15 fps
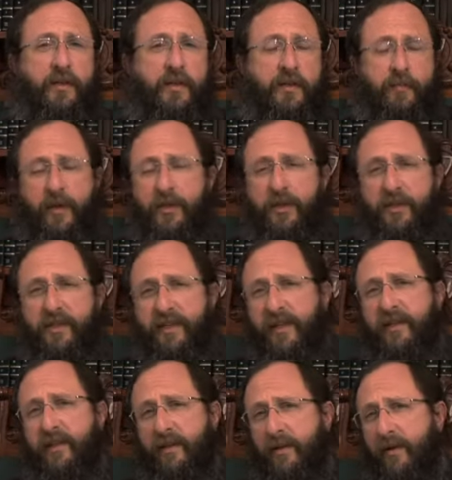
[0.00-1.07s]
special
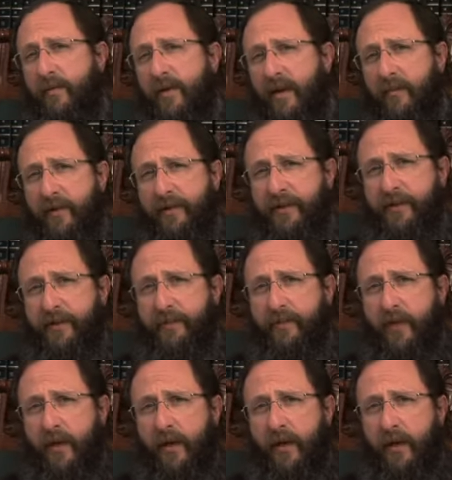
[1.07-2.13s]
seasonal commandments.
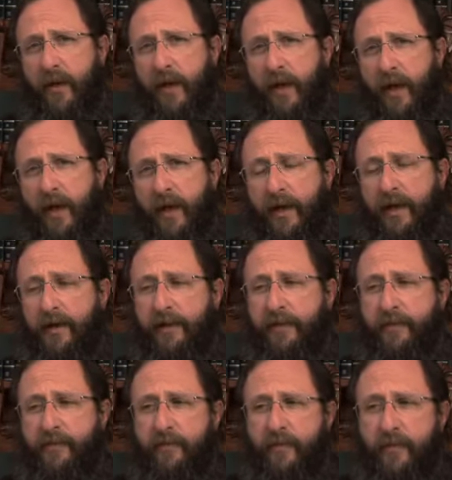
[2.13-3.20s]

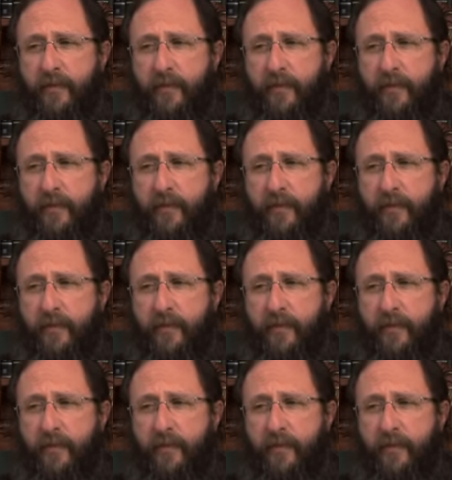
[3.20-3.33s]
And